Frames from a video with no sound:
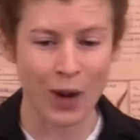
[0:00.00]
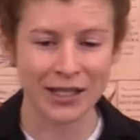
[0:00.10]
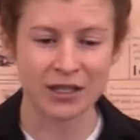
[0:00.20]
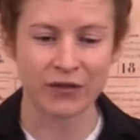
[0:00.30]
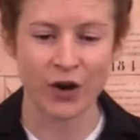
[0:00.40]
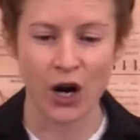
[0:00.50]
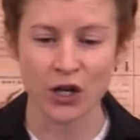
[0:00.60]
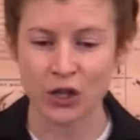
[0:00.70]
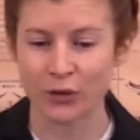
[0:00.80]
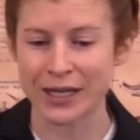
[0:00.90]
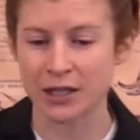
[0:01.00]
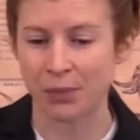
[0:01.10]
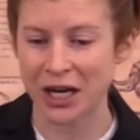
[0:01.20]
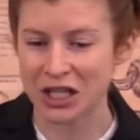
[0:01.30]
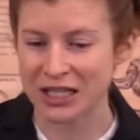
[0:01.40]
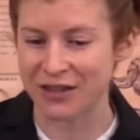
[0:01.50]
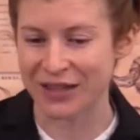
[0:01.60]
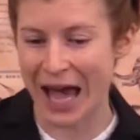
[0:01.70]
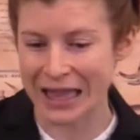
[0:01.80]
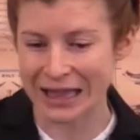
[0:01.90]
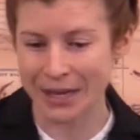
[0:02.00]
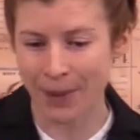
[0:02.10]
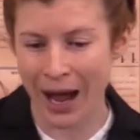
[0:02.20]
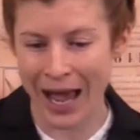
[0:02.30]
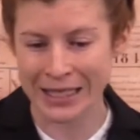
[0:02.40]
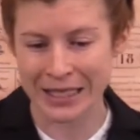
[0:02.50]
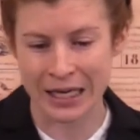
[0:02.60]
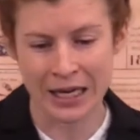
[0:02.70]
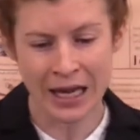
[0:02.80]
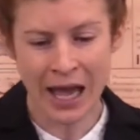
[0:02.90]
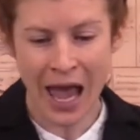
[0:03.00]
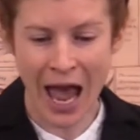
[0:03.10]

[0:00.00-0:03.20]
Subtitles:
once devoted to expressions of Catholic piety